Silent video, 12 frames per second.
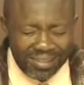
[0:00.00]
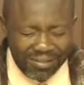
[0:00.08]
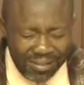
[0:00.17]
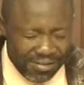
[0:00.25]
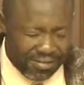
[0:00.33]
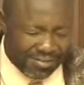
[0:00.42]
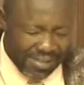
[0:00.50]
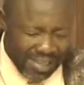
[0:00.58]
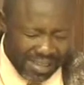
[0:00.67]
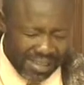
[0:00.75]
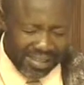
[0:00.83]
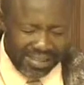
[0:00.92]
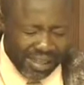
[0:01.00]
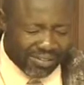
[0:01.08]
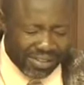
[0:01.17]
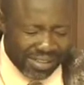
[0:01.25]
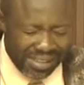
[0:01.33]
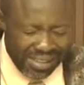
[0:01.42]

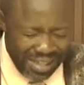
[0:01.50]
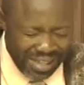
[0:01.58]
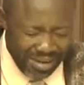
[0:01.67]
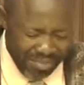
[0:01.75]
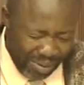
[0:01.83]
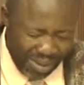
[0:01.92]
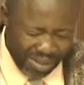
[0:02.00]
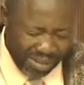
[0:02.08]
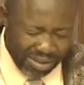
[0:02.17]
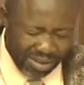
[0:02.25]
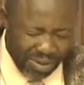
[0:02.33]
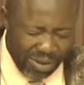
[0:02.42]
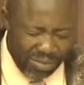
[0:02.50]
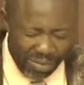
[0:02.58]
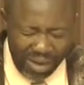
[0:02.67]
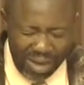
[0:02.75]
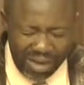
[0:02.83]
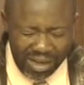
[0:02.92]
57th independence, we
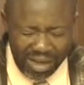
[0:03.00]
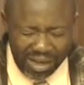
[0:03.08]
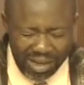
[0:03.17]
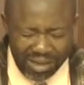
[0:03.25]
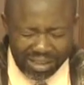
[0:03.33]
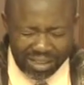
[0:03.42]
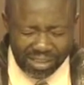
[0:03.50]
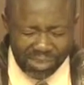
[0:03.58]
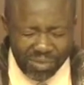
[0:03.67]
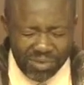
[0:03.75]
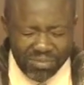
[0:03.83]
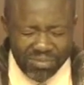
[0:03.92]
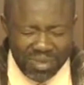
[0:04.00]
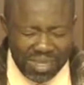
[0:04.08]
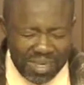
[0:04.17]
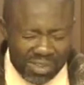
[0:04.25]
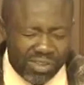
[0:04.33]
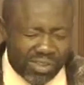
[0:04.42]
pray, dear God, that you would
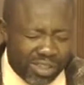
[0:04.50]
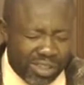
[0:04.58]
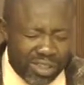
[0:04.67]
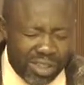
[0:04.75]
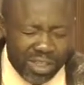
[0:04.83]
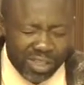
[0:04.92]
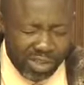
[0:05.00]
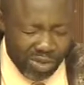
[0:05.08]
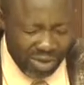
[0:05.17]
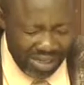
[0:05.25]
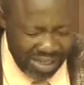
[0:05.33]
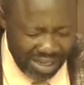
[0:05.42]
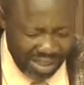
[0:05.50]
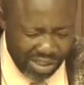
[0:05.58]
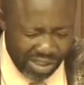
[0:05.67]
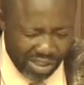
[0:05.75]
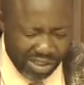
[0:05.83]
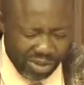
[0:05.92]
minister to a
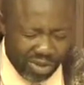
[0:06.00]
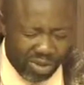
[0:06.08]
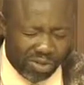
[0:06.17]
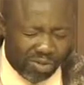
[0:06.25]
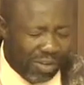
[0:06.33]
nation, Lord.